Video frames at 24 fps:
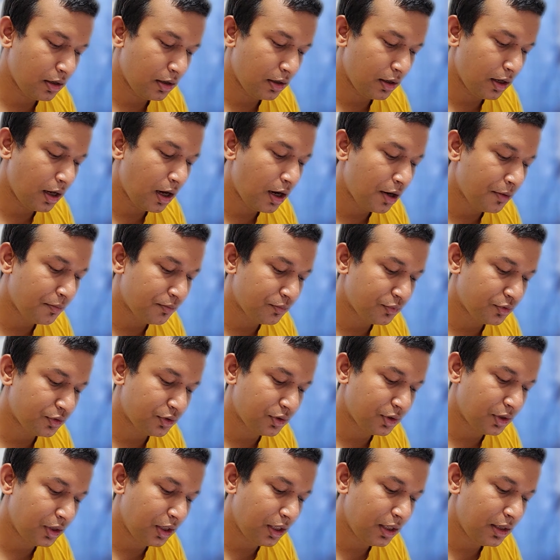arms,
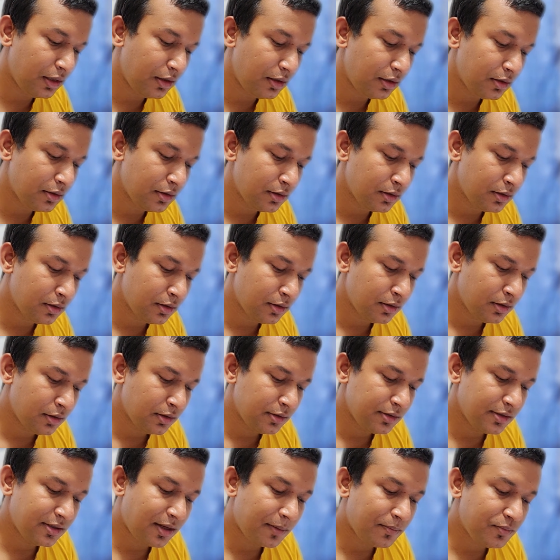then
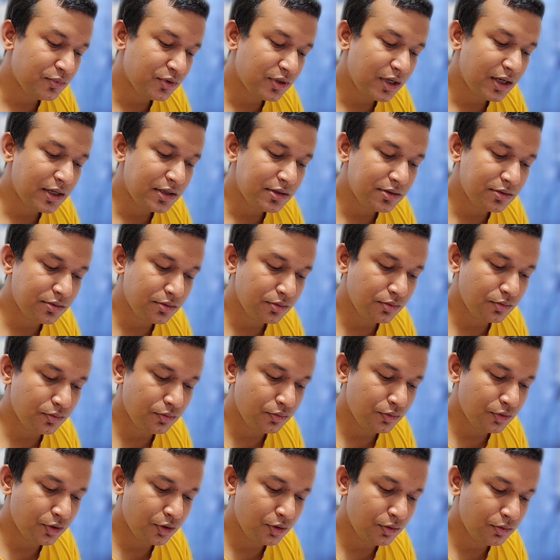subsides
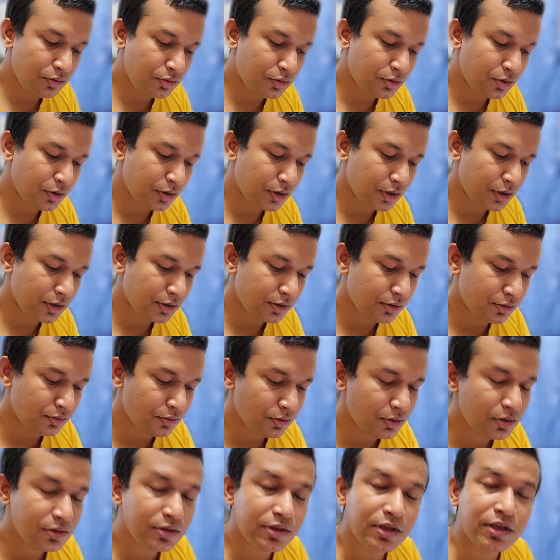without
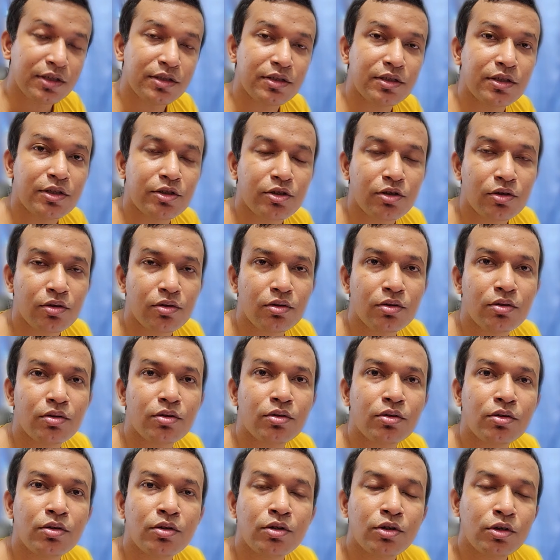residual sensation.
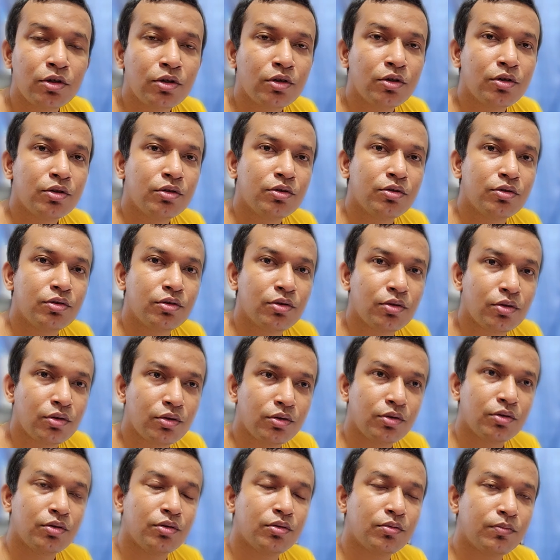
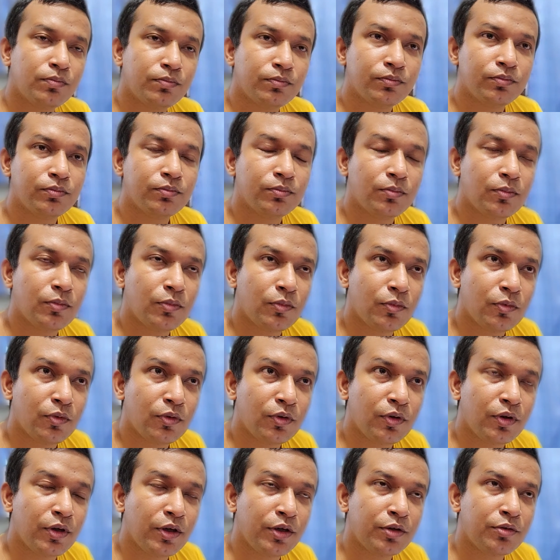So
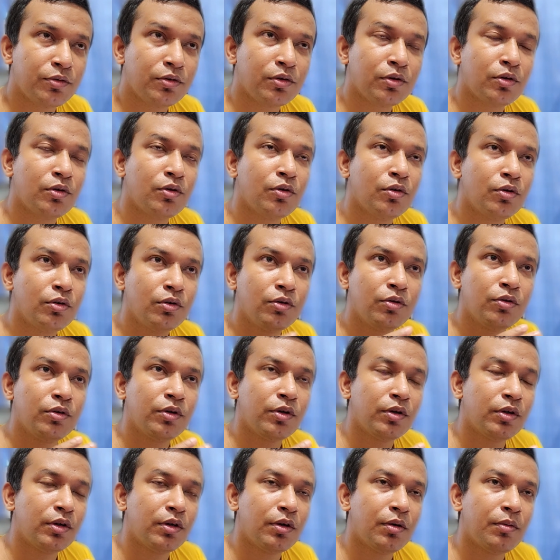it will go
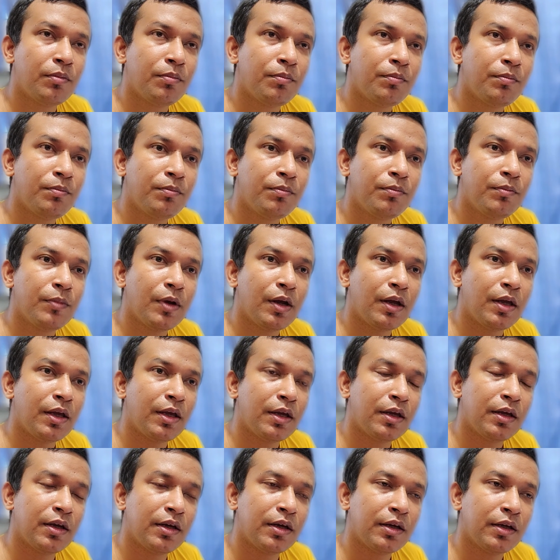
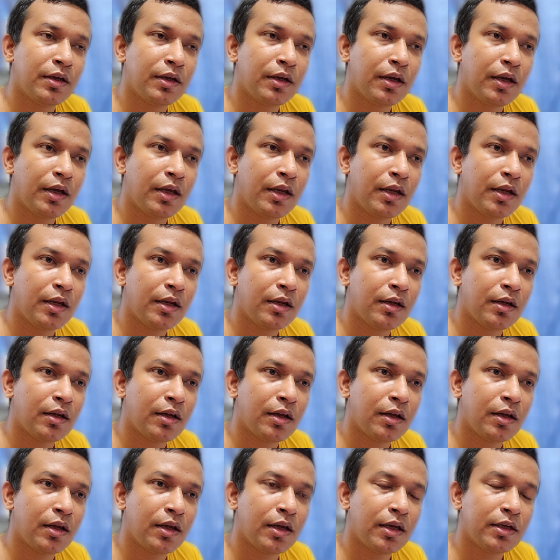in
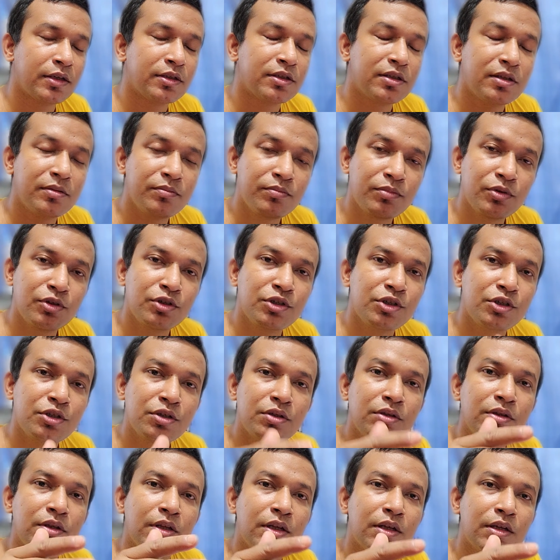extreme
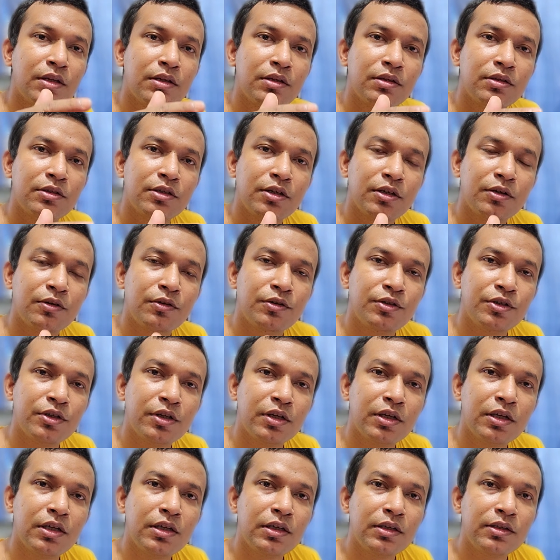position, then
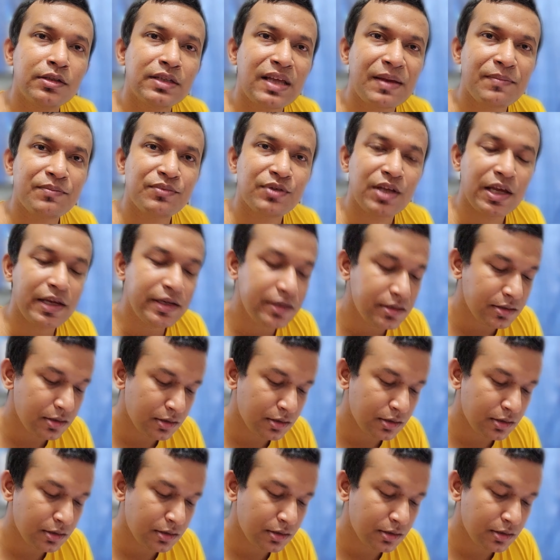sequentially subside